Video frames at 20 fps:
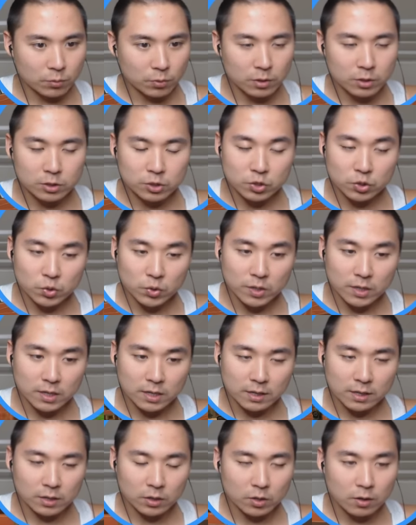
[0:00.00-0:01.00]
We're going to shrink
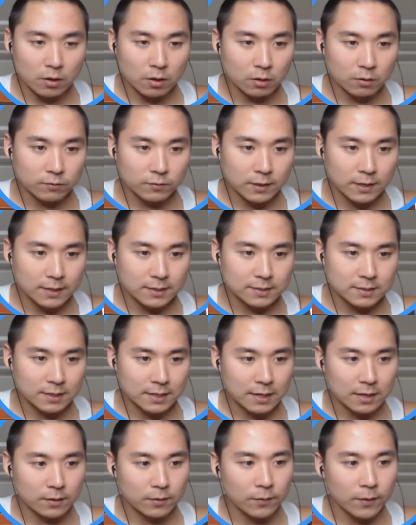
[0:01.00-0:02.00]
all of you guys
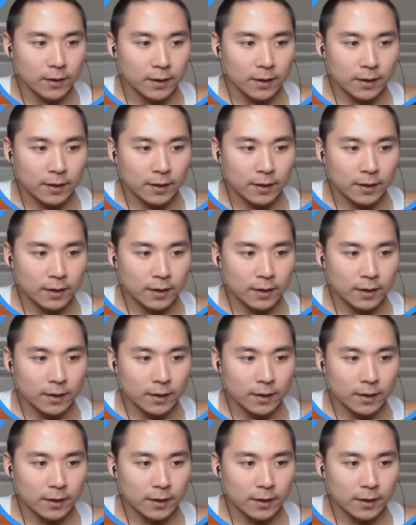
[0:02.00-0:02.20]
down.